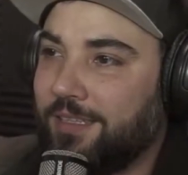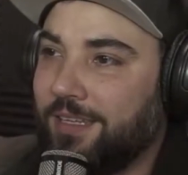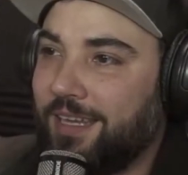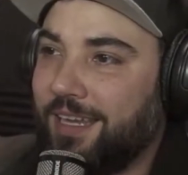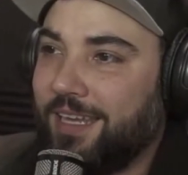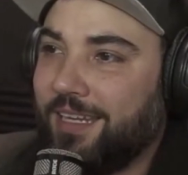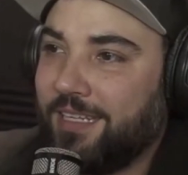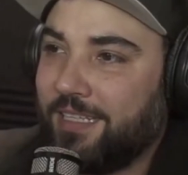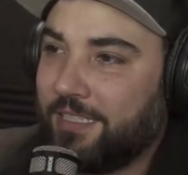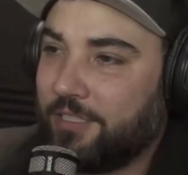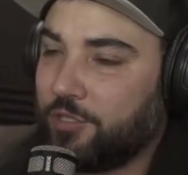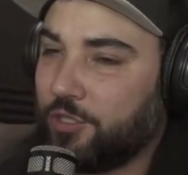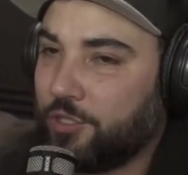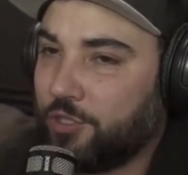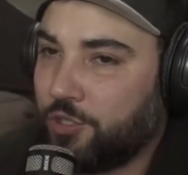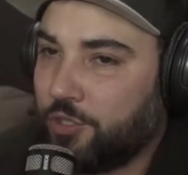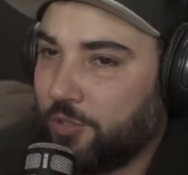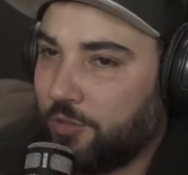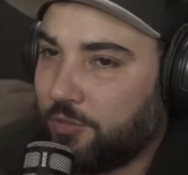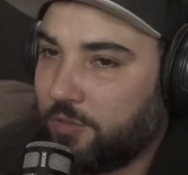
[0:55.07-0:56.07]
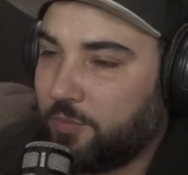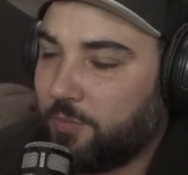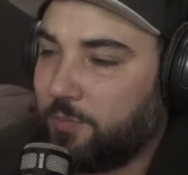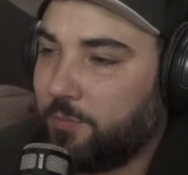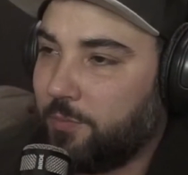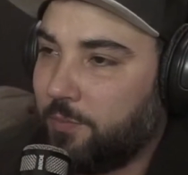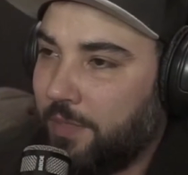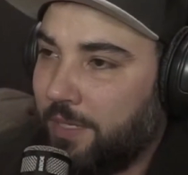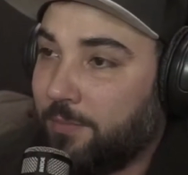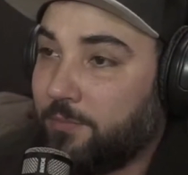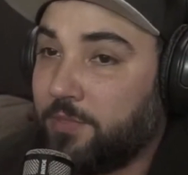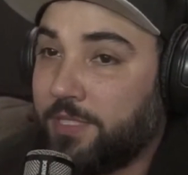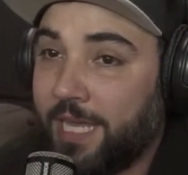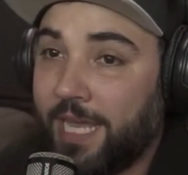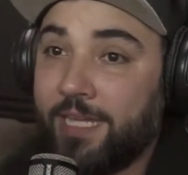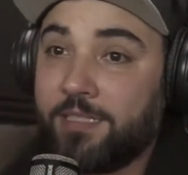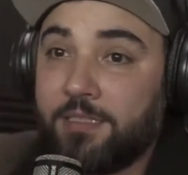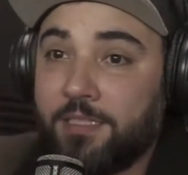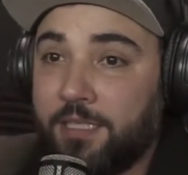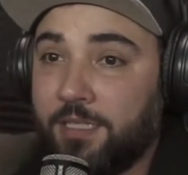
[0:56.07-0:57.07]
Uh, and it uh, just shows him
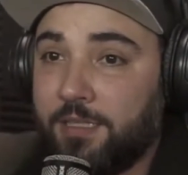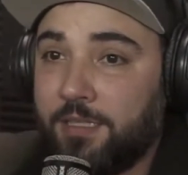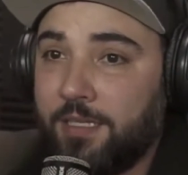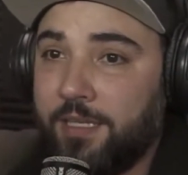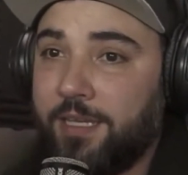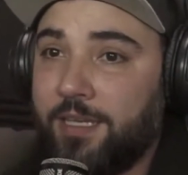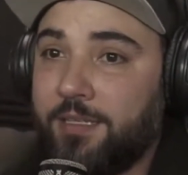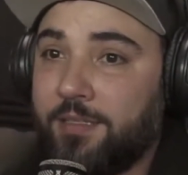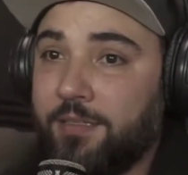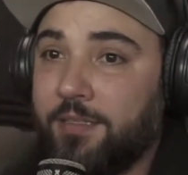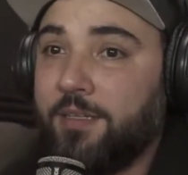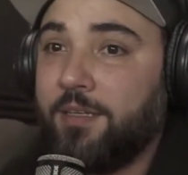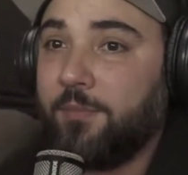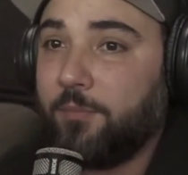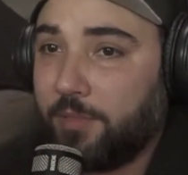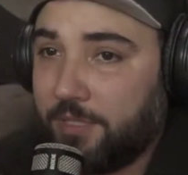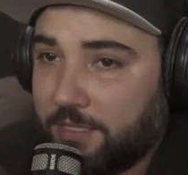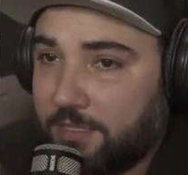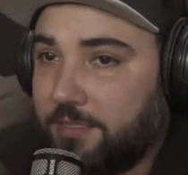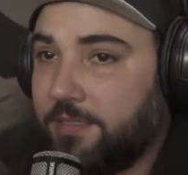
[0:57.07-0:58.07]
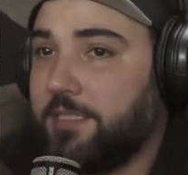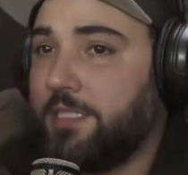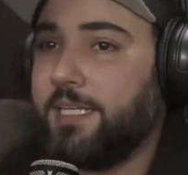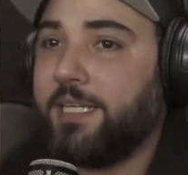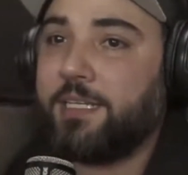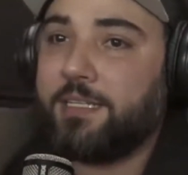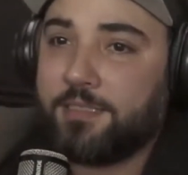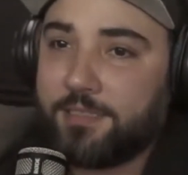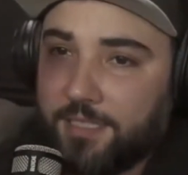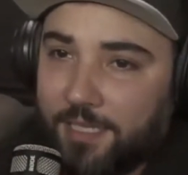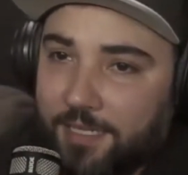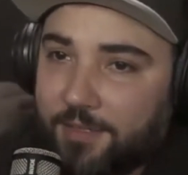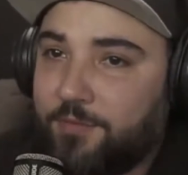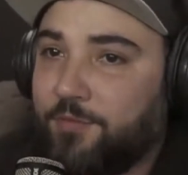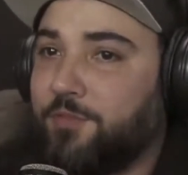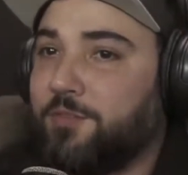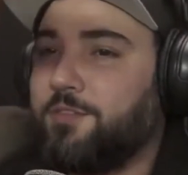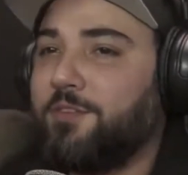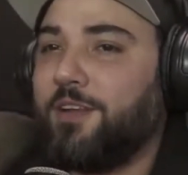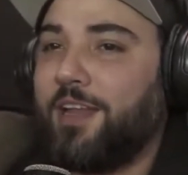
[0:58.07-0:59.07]
dancing at the end, but his dick is like
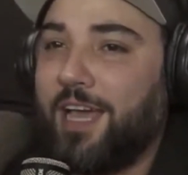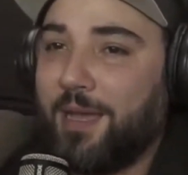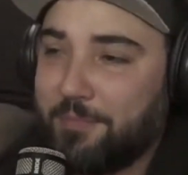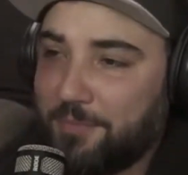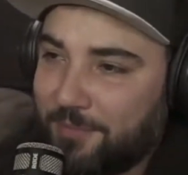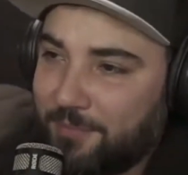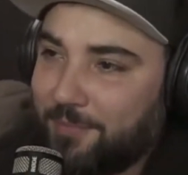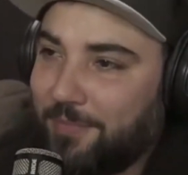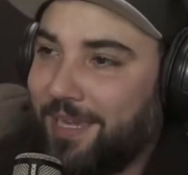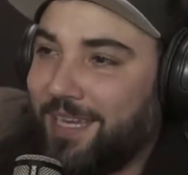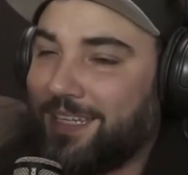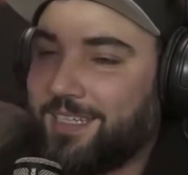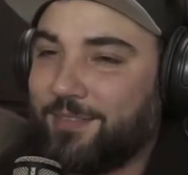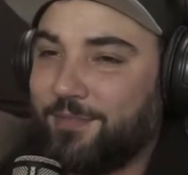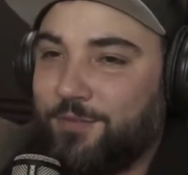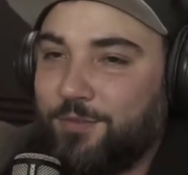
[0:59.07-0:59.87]
flopping back and